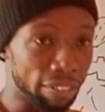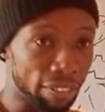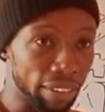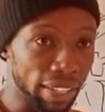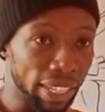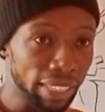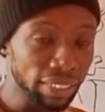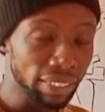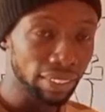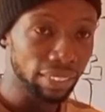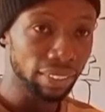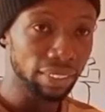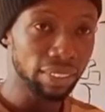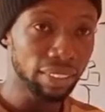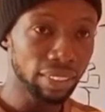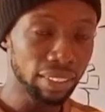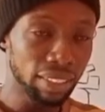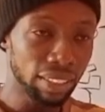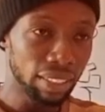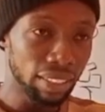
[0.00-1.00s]

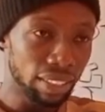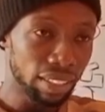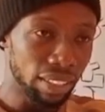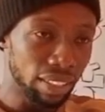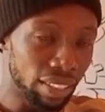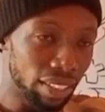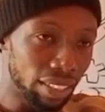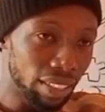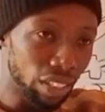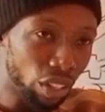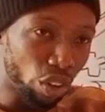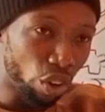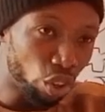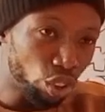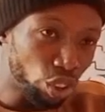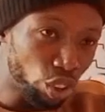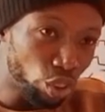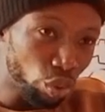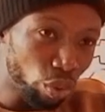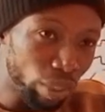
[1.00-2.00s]
effects,
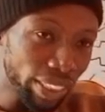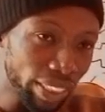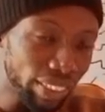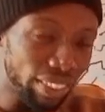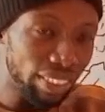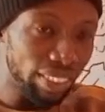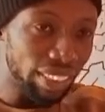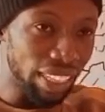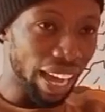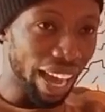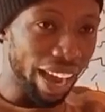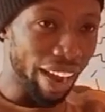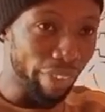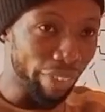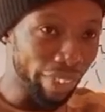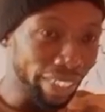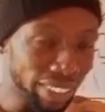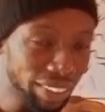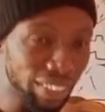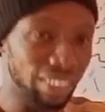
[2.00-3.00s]
constrict the
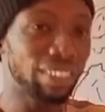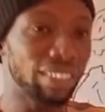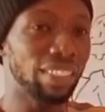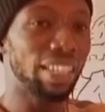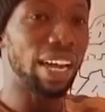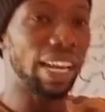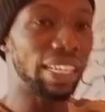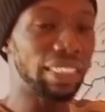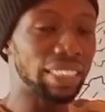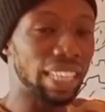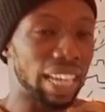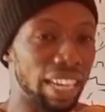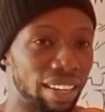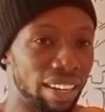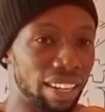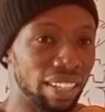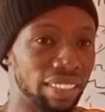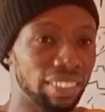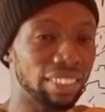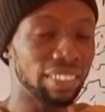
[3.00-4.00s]
iris and
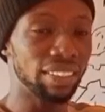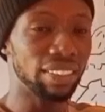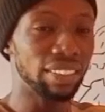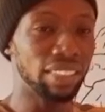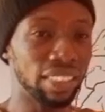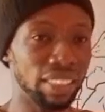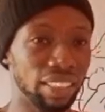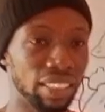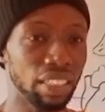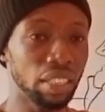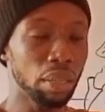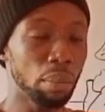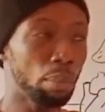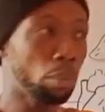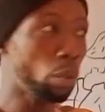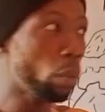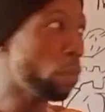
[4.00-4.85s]
dilate the